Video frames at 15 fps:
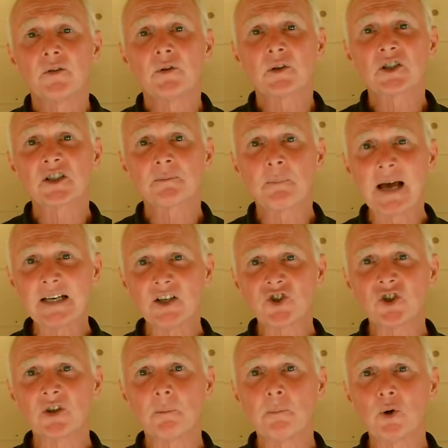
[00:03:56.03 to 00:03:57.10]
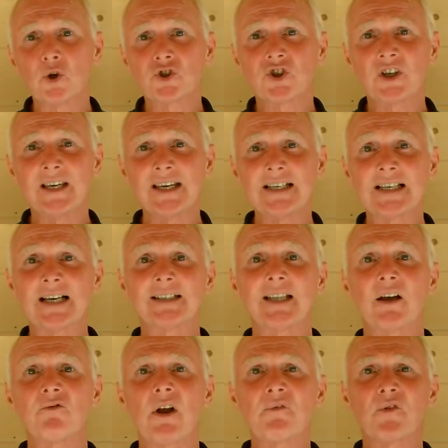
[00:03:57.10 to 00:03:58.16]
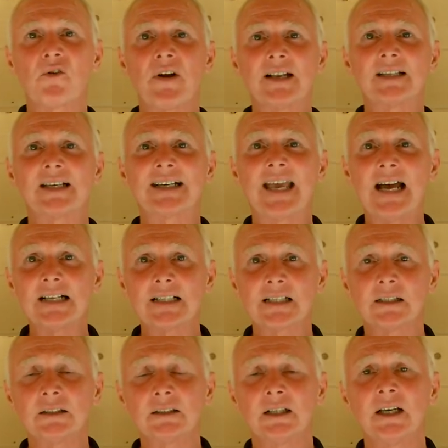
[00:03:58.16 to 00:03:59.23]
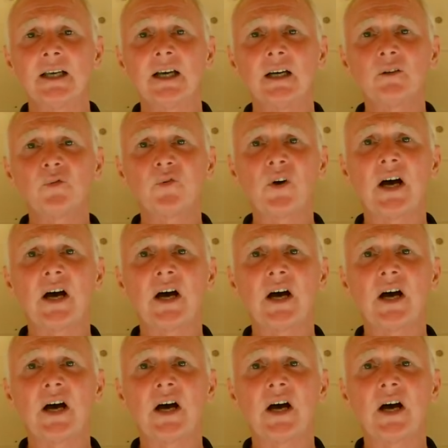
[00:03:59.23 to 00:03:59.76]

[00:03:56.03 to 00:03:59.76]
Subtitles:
The Spanish and the Portuguese had their referenda cancelled. And